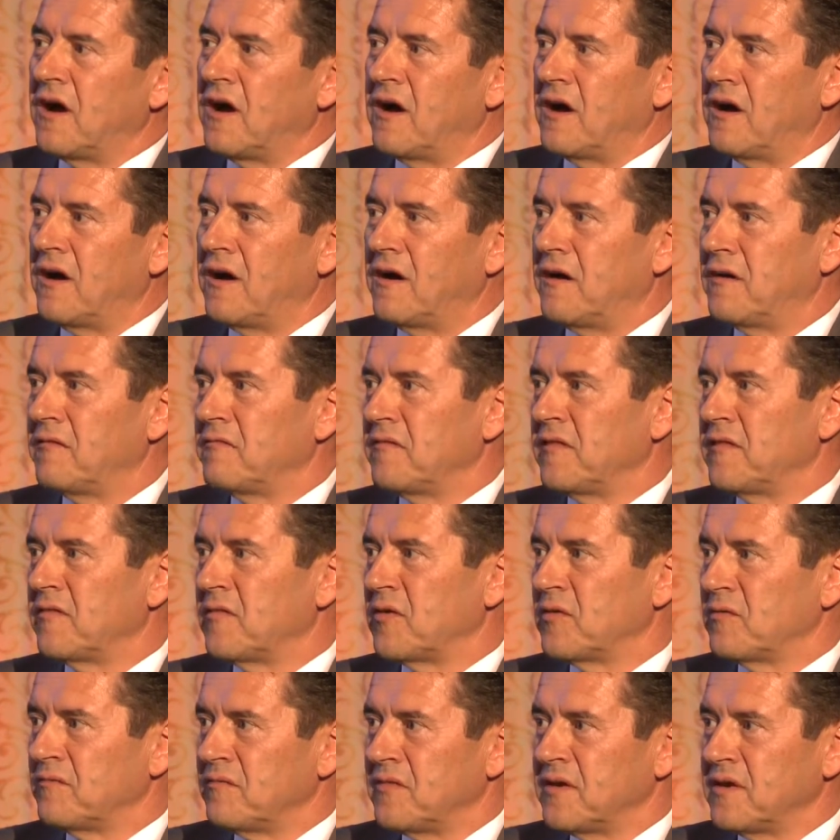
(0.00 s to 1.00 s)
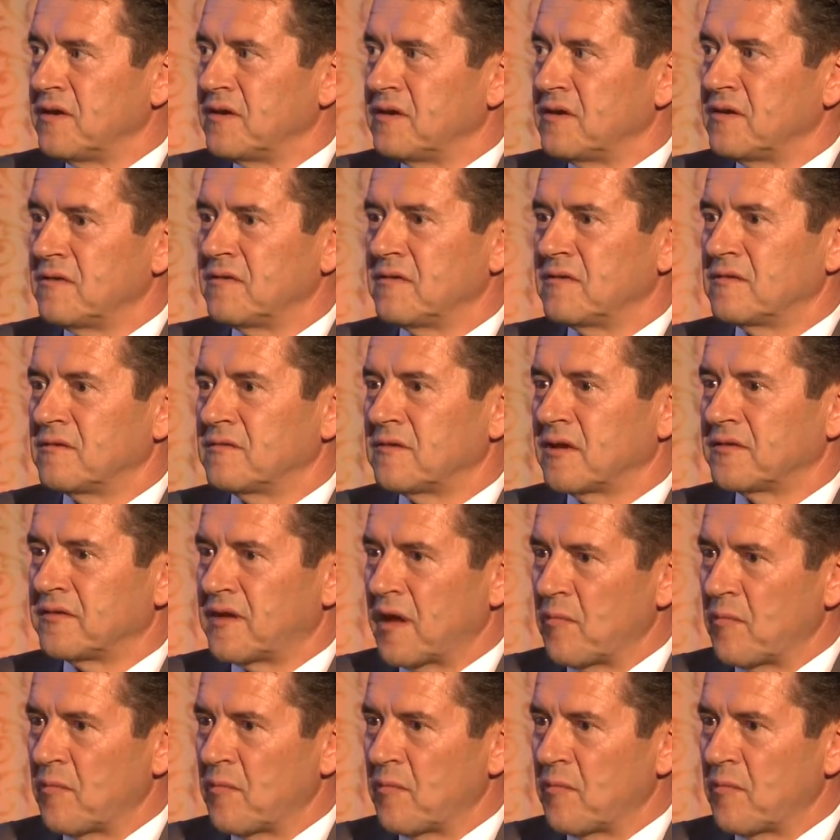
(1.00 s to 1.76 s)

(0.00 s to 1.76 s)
The